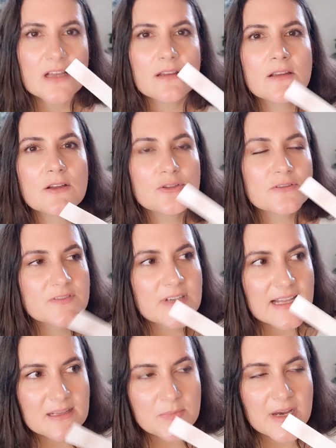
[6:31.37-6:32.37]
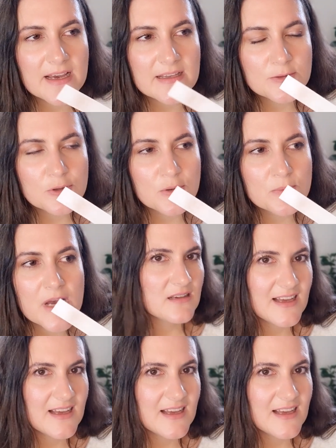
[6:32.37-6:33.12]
a lot of galbanum,